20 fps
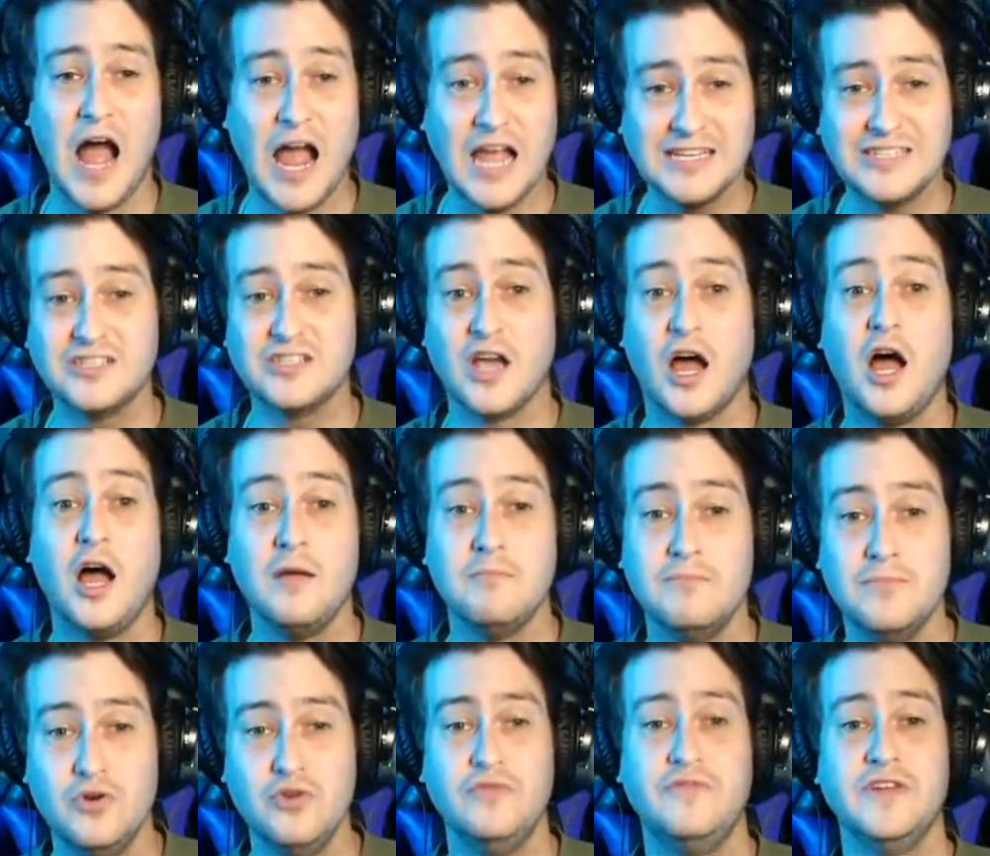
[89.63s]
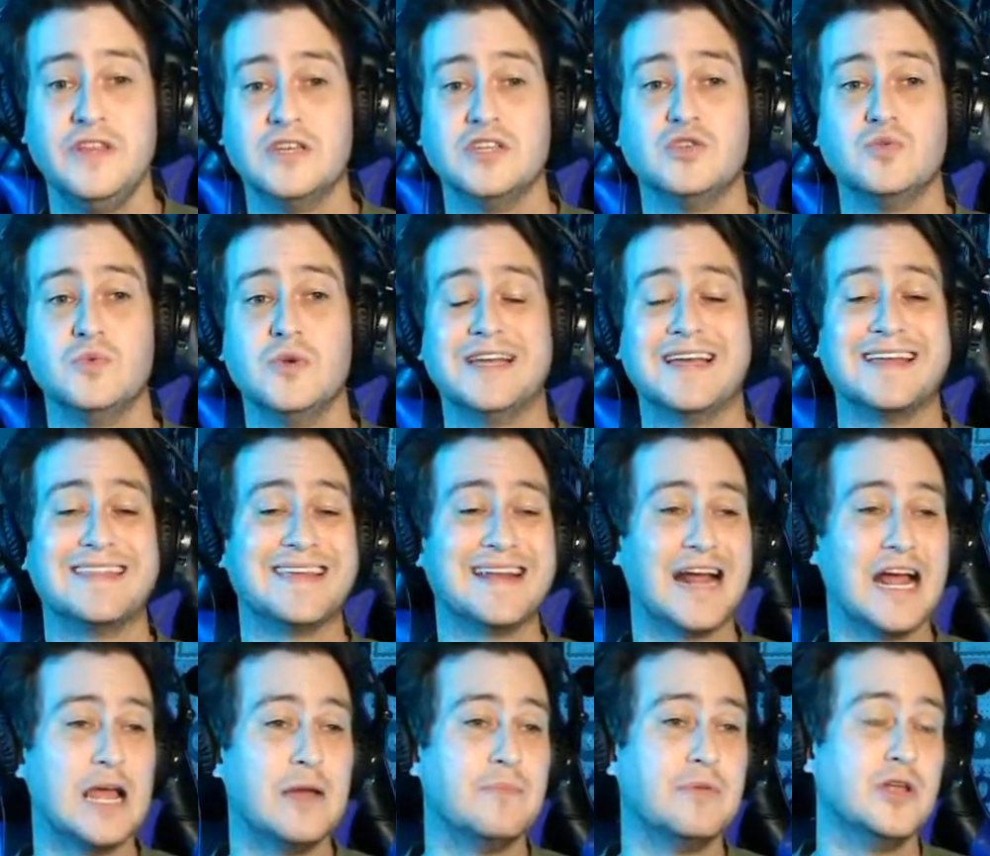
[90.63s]
I saw a movie this weekend
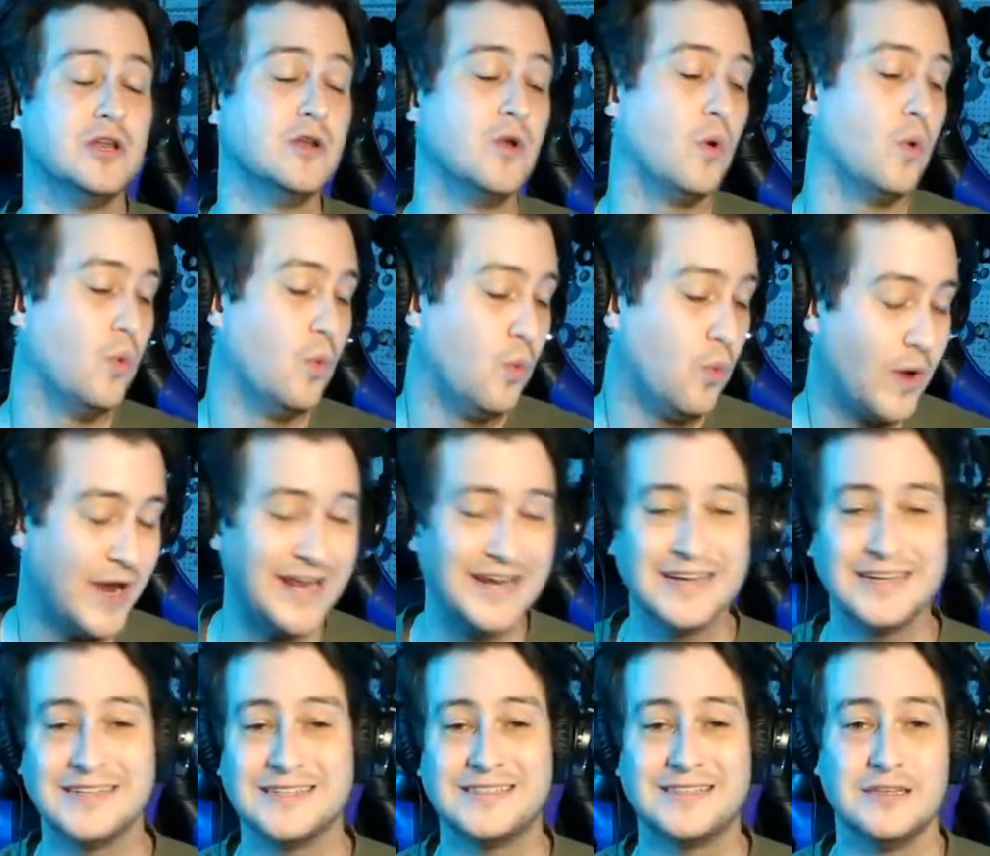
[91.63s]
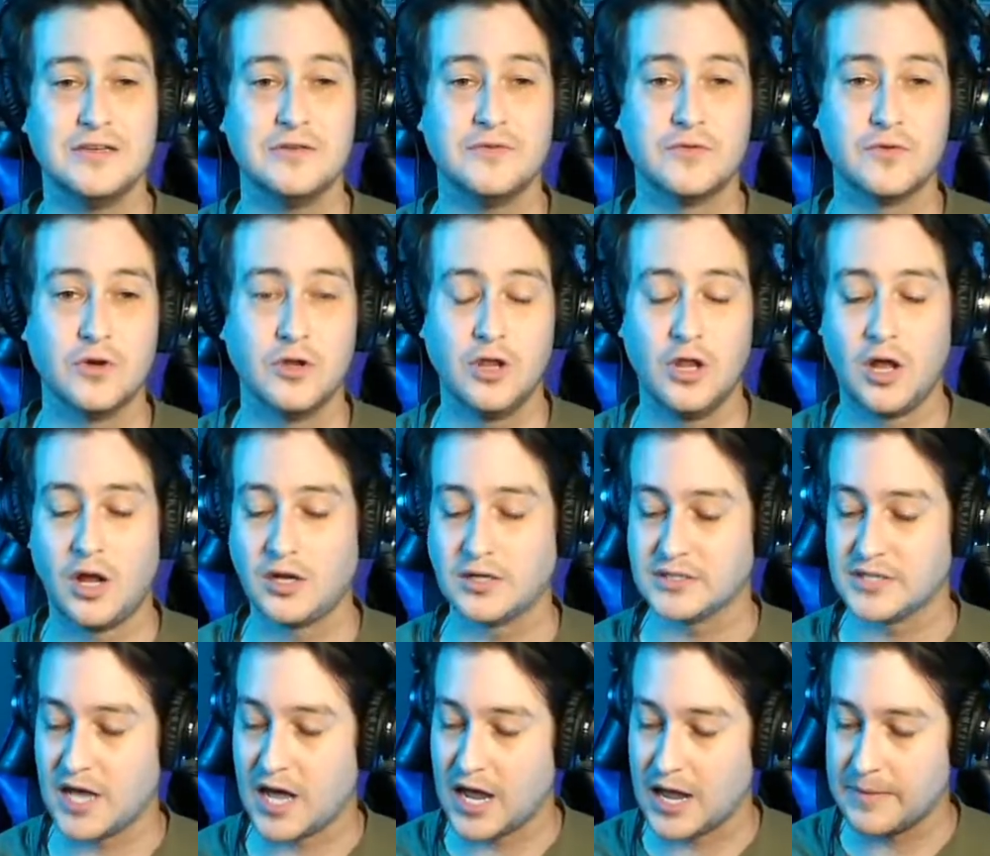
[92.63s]
that I have been waiting to see for a
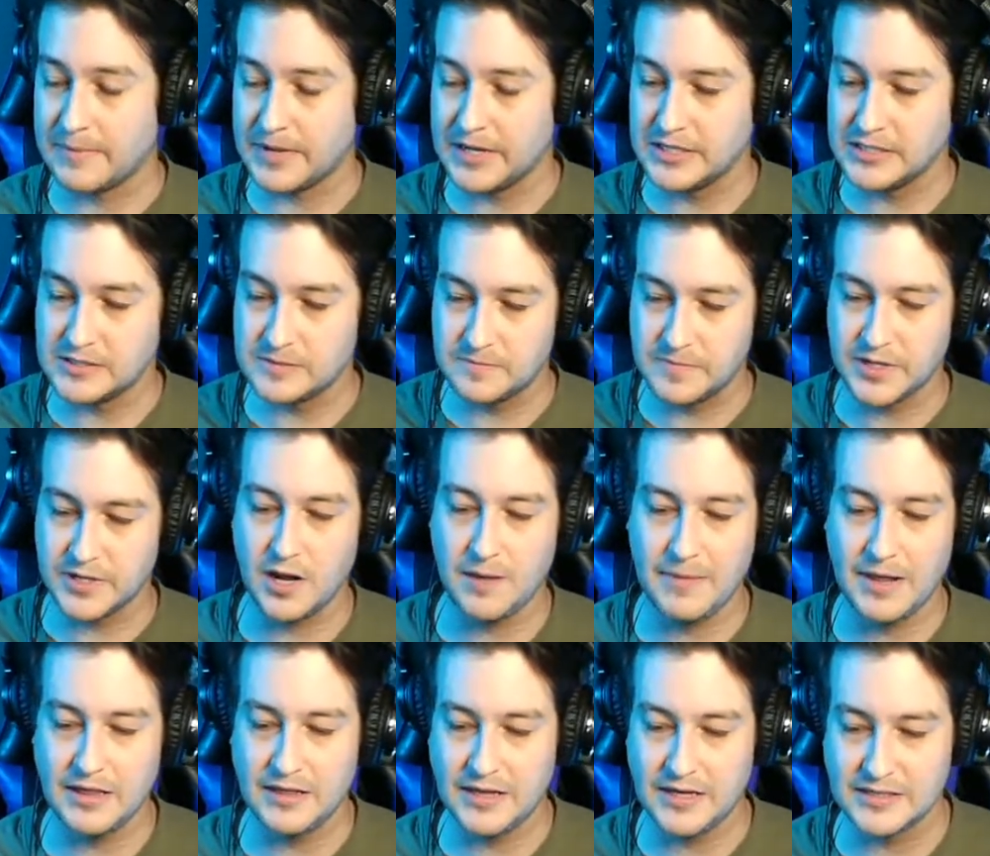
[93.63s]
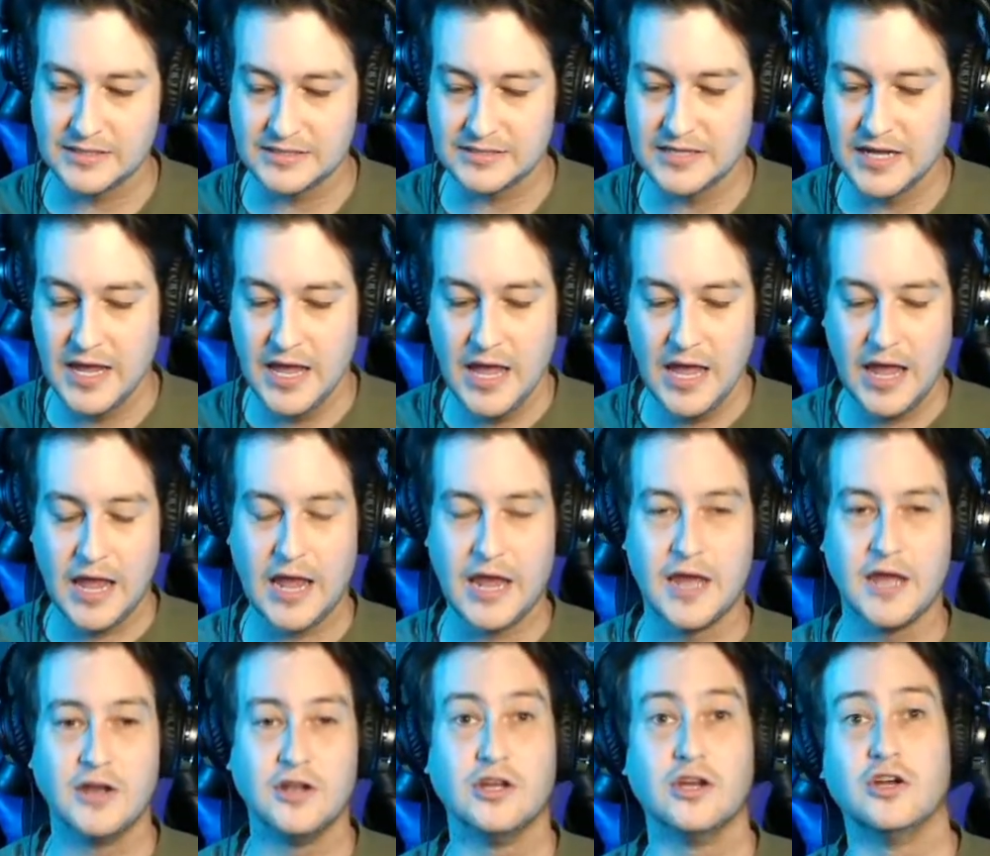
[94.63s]
long time. It has been on my list,
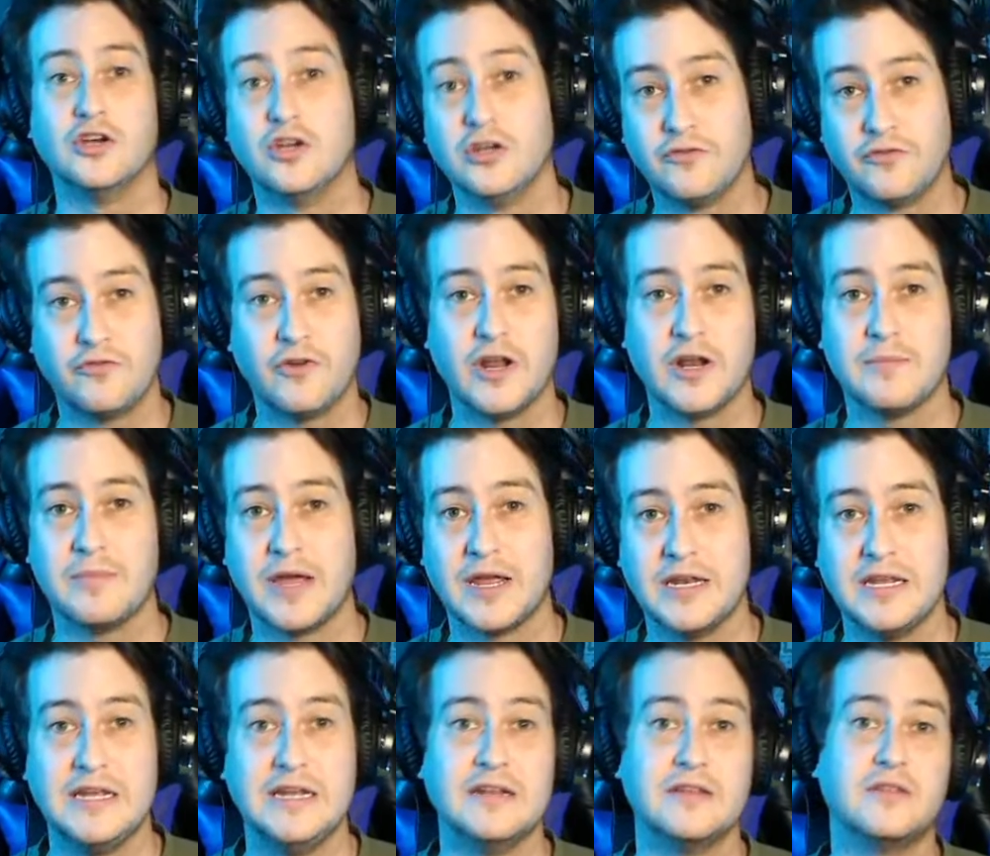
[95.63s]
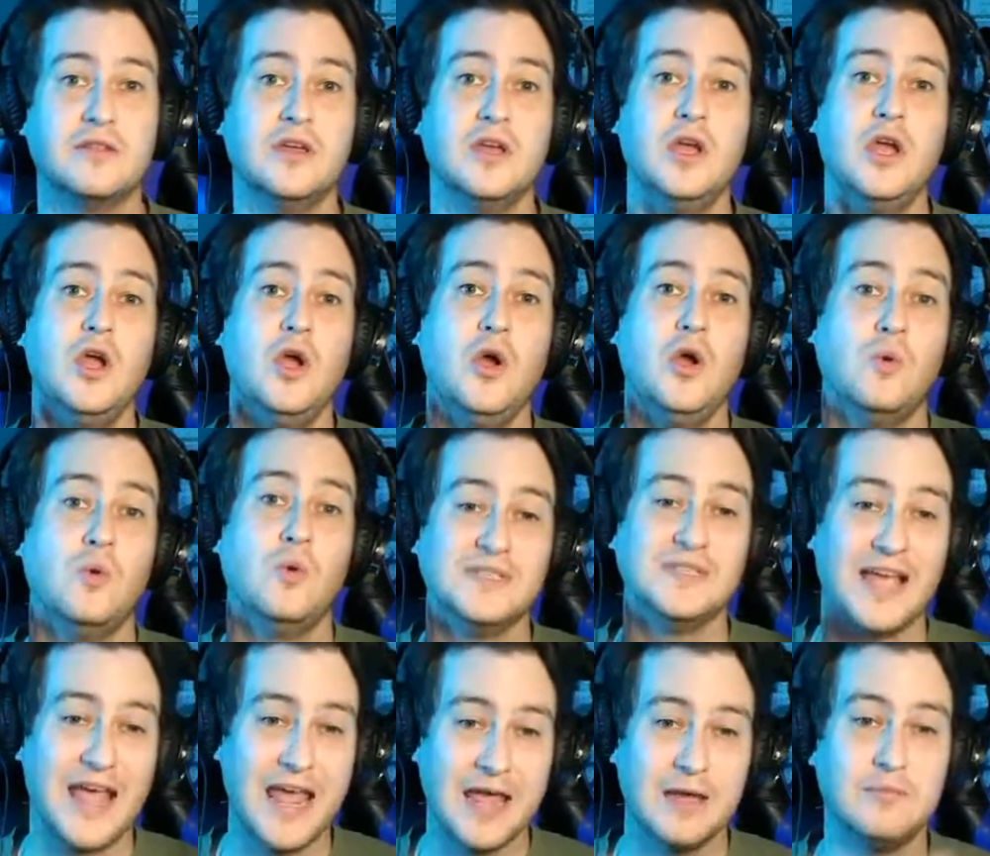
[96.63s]
and a good friend of mine, Edith,
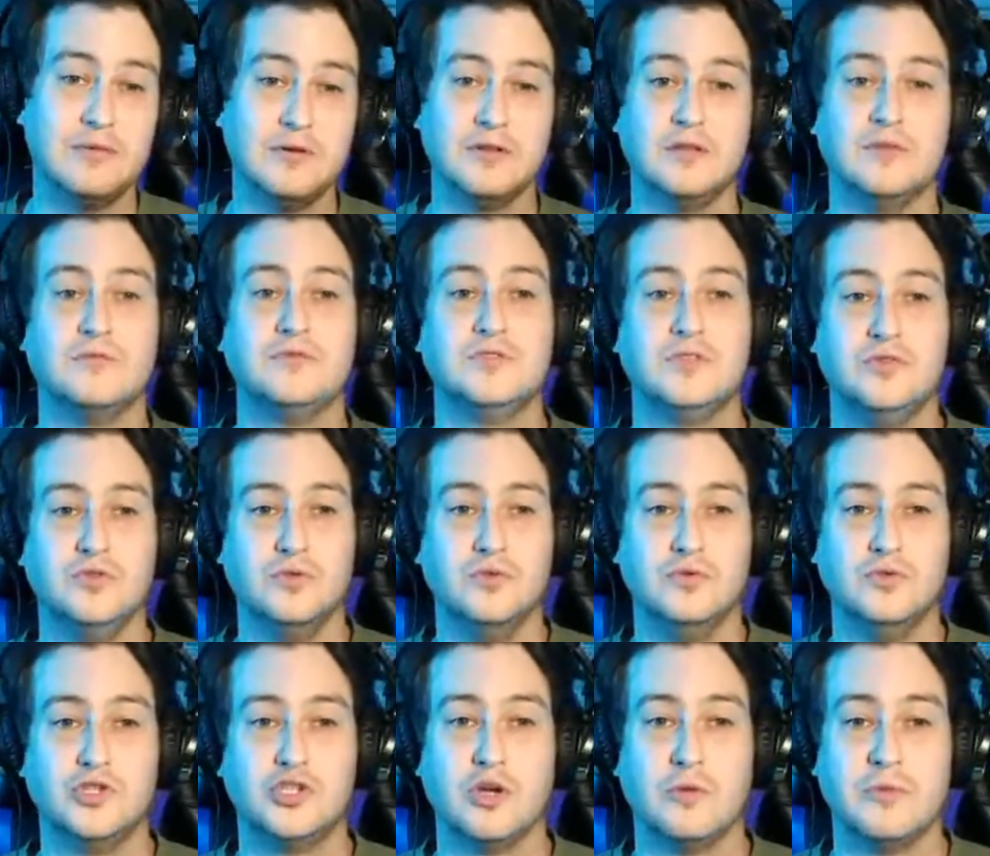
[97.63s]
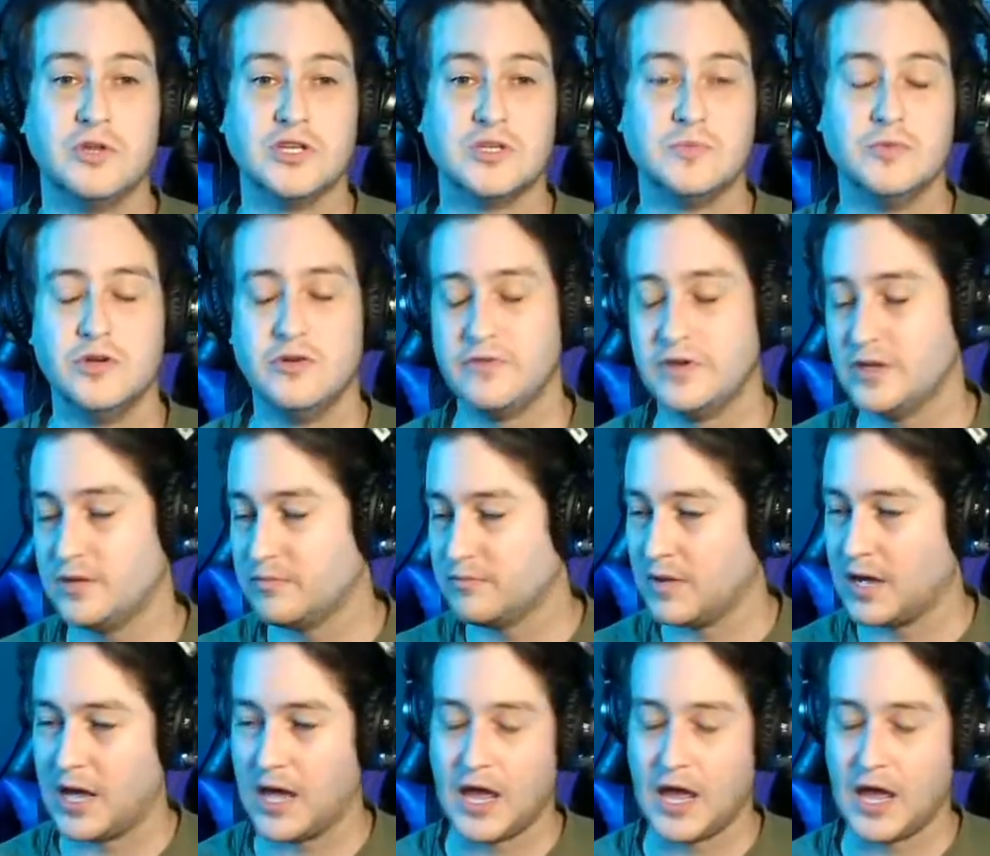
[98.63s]
was able to show me this movie.